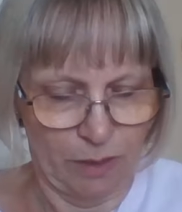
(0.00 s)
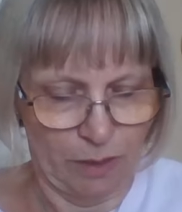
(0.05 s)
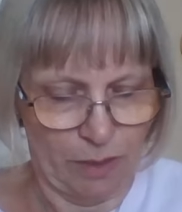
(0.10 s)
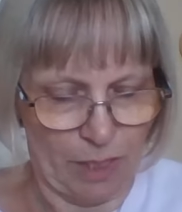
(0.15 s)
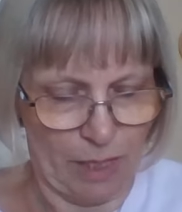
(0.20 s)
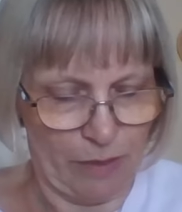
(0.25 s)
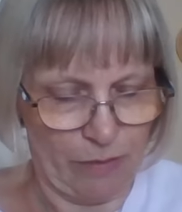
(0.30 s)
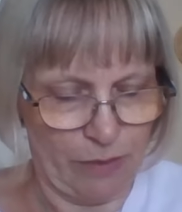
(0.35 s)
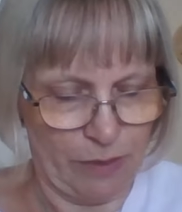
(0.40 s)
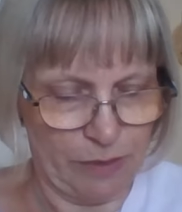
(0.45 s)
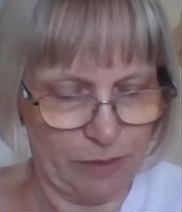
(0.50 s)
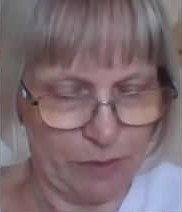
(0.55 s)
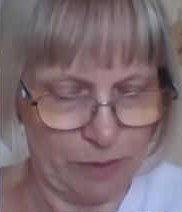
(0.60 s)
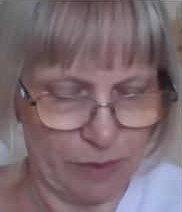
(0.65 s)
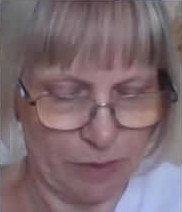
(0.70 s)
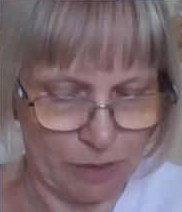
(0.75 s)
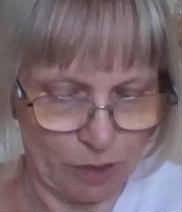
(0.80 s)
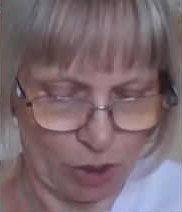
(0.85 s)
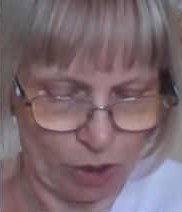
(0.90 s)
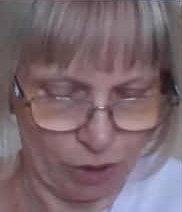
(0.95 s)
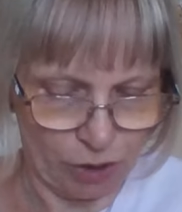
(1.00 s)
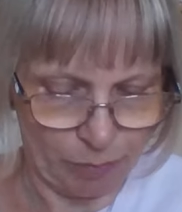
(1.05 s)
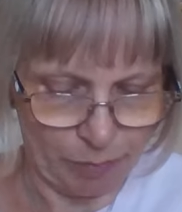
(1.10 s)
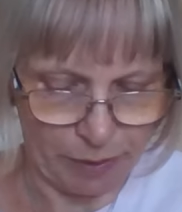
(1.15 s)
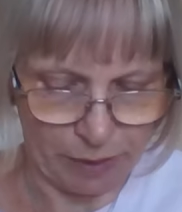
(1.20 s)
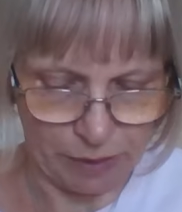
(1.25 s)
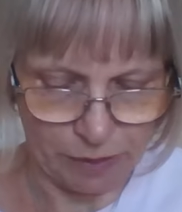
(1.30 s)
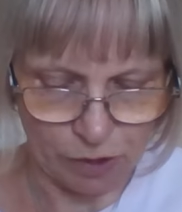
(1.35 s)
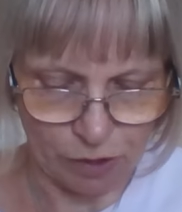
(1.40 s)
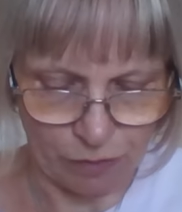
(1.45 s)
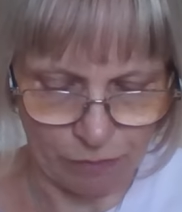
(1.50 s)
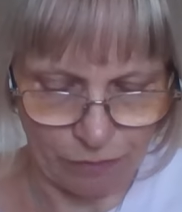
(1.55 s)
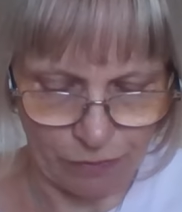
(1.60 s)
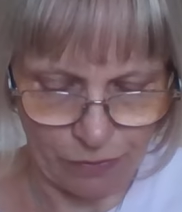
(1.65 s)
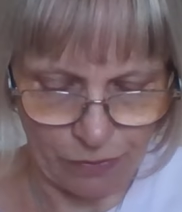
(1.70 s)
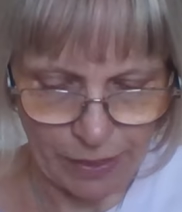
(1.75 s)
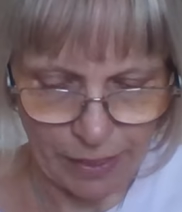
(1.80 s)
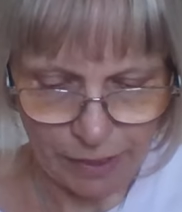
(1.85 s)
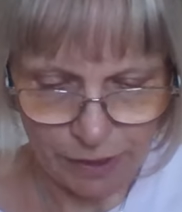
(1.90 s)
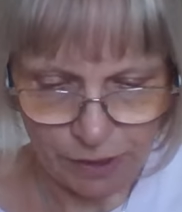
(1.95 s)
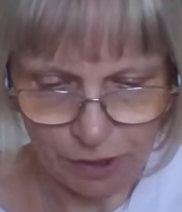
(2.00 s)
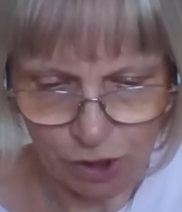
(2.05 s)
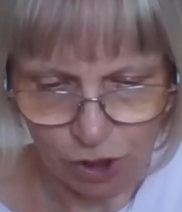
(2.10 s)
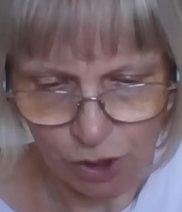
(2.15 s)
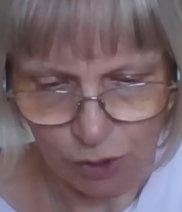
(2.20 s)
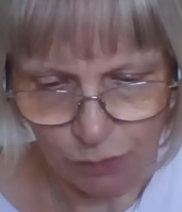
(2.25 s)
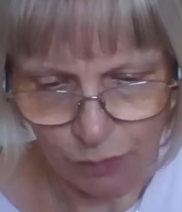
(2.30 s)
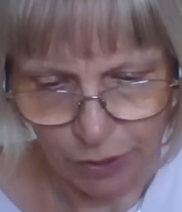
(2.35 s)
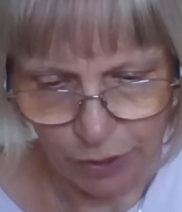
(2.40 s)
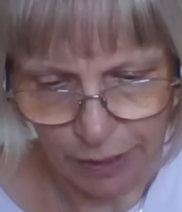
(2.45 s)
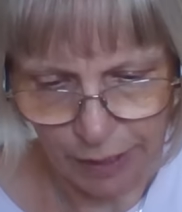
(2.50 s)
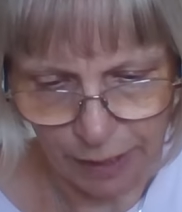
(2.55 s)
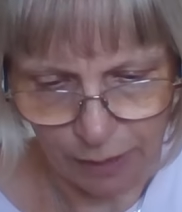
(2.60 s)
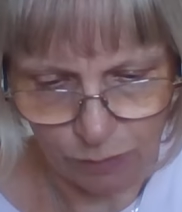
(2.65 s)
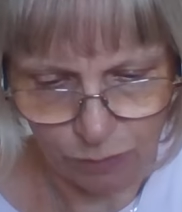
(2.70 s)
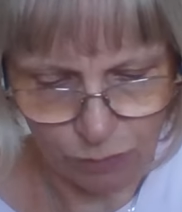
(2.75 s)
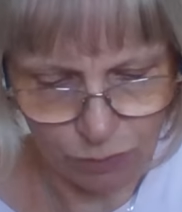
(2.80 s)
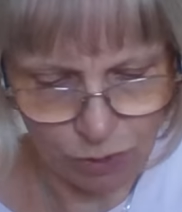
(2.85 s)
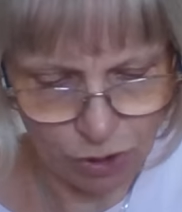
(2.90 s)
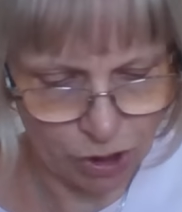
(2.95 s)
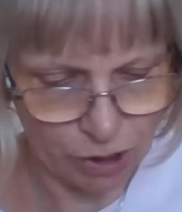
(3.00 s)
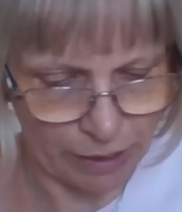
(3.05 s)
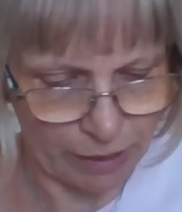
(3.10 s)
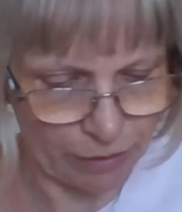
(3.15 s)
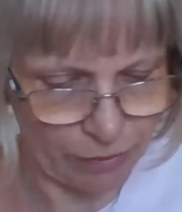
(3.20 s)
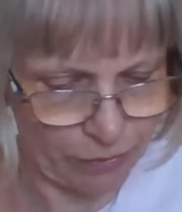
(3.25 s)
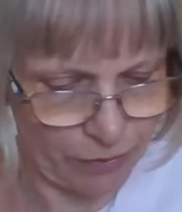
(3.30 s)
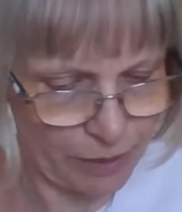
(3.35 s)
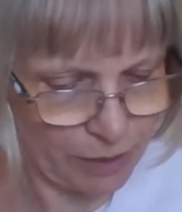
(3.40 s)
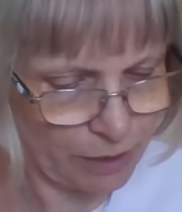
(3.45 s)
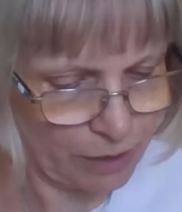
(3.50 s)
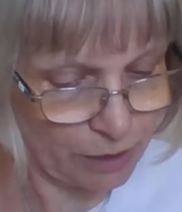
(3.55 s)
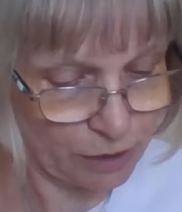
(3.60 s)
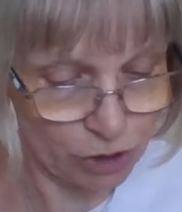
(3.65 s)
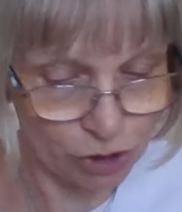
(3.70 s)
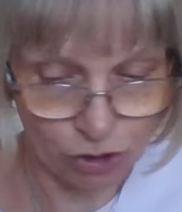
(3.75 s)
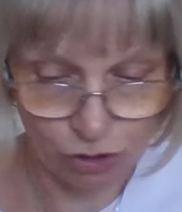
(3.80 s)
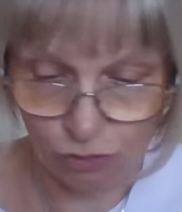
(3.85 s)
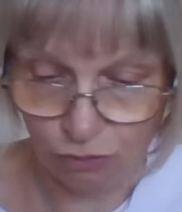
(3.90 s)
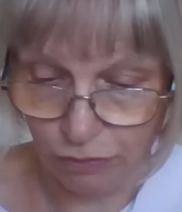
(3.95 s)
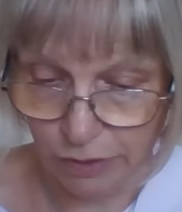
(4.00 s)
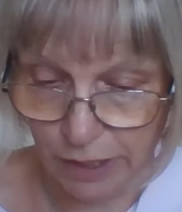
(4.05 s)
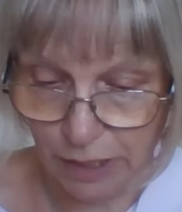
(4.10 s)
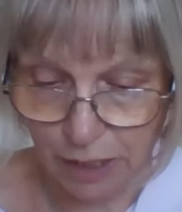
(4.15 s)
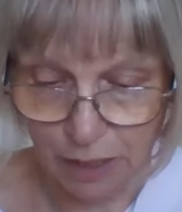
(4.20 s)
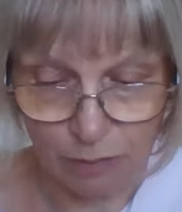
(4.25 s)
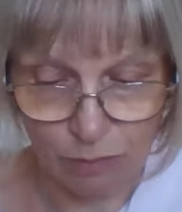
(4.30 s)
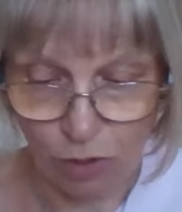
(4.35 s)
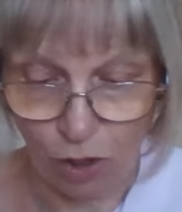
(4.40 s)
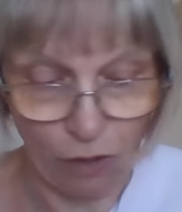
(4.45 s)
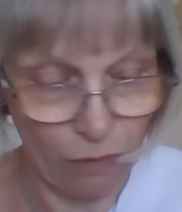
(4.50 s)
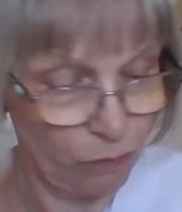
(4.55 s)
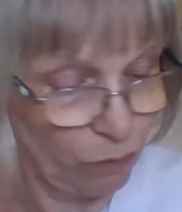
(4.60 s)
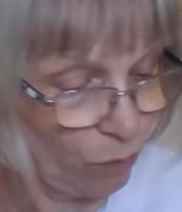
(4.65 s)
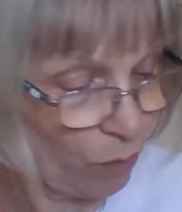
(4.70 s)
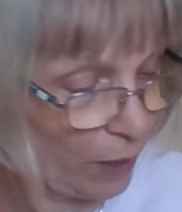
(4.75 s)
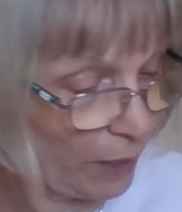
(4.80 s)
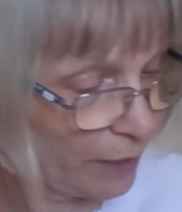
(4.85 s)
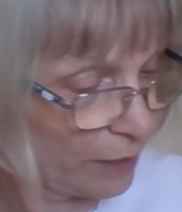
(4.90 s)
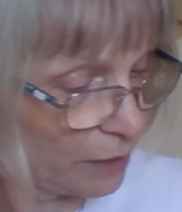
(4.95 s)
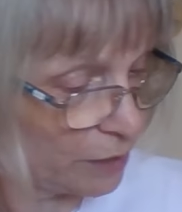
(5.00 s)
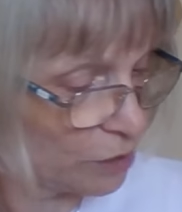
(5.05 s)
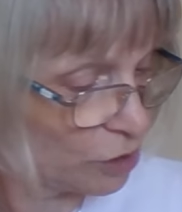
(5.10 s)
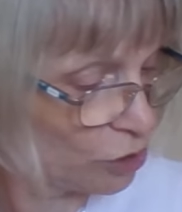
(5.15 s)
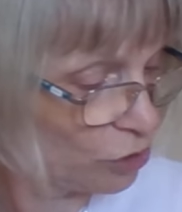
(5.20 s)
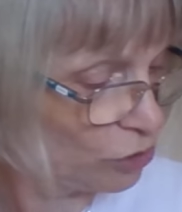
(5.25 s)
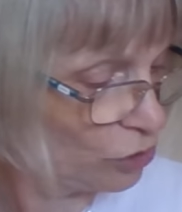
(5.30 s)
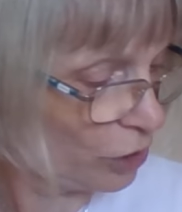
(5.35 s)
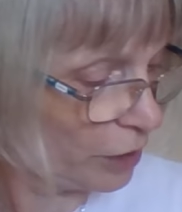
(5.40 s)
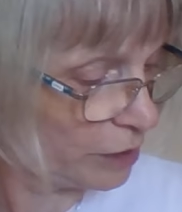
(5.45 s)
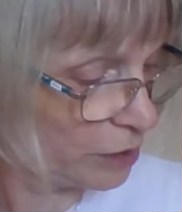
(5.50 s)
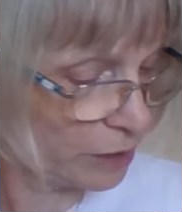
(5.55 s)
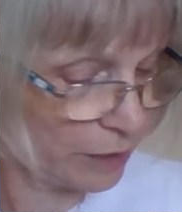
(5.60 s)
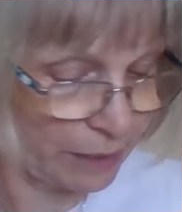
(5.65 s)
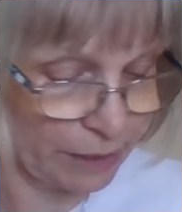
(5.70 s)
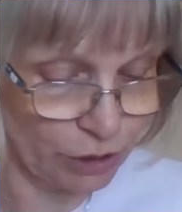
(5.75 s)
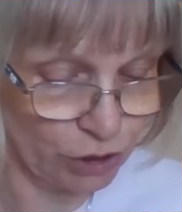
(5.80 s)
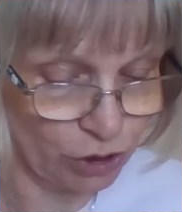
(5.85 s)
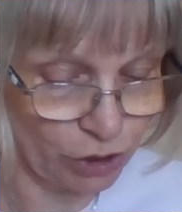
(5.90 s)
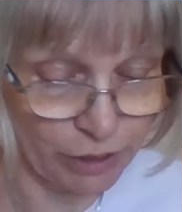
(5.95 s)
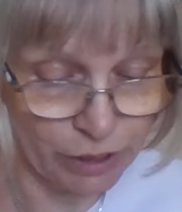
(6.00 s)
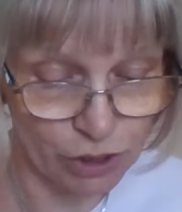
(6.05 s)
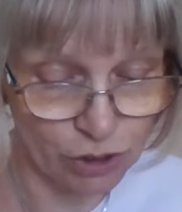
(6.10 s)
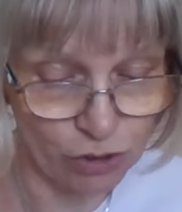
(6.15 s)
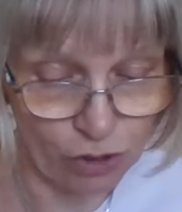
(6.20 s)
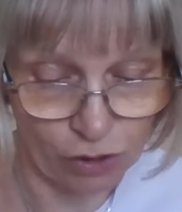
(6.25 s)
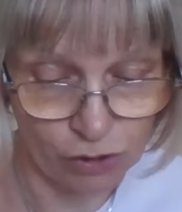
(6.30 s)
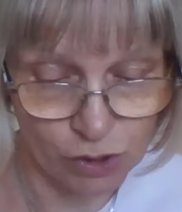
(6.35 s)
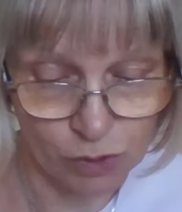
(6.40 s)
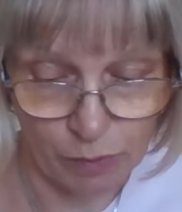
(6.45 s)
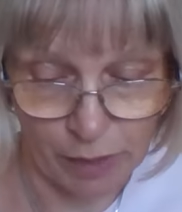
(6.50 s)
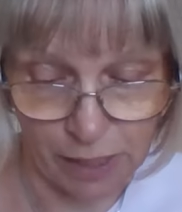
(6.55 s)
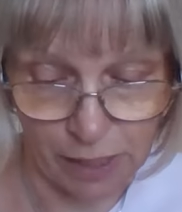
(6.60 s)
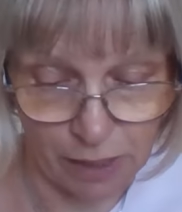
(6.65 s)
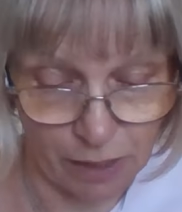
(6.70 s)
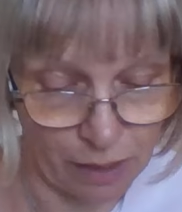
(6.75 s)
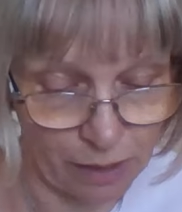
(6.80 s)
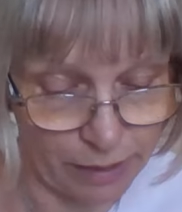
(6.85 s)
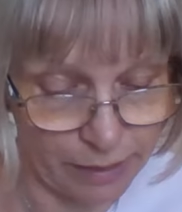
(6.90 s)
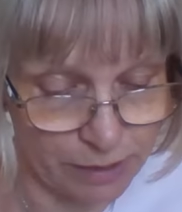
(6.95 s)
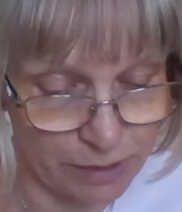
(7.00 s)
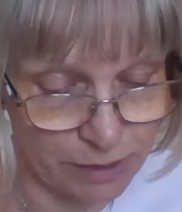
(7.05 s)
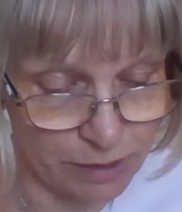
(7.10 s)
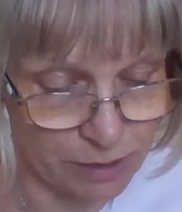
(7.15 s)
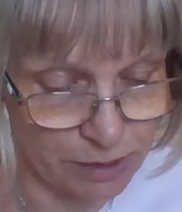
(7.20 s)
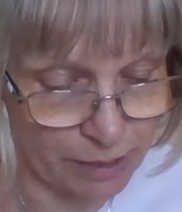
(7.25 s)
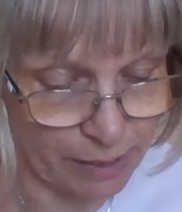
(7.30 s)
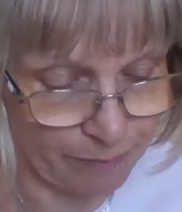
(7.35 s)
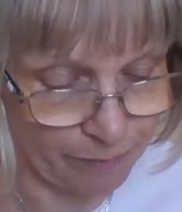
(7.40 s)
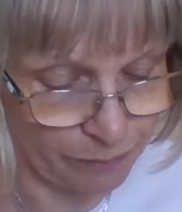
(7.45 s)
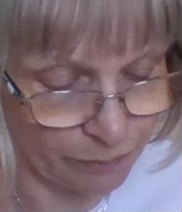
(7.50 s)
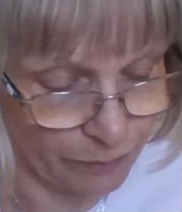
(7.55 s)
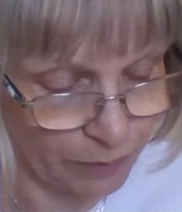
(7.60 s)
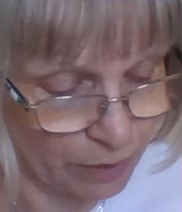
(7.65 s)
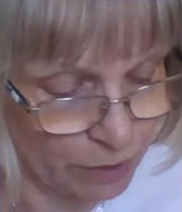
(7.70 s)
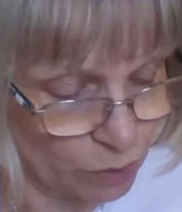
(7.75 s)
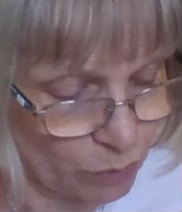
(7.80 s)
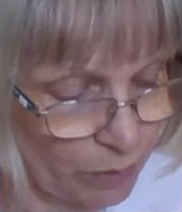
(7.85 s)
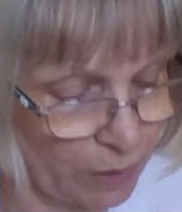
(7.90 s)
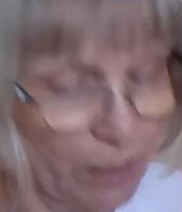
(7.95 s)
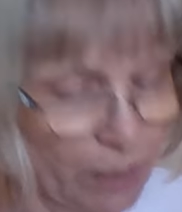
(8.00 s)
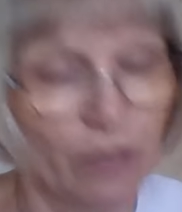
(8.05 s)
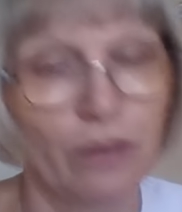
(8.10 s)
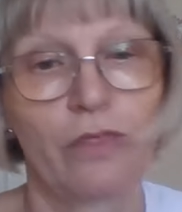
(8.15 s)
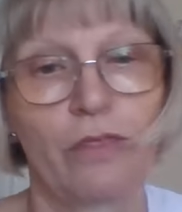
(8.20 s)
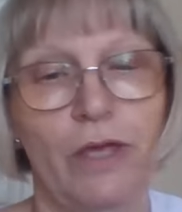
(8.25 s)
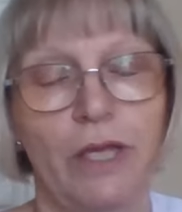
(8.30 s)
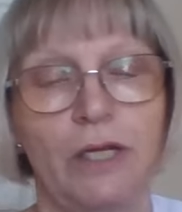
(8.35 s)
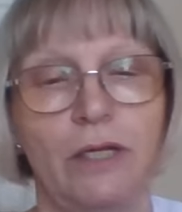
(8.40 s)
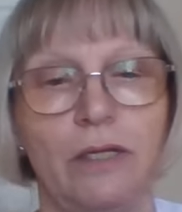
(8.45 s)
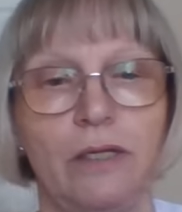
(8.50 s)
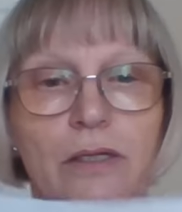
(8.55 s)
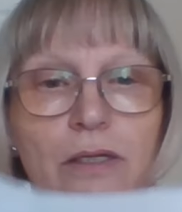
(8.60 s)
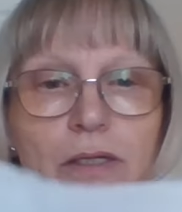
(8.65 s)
And this is on a piece of 32 count. I think it's cream off-white, not entirely sure. It's not Zweigart, it's quite a thin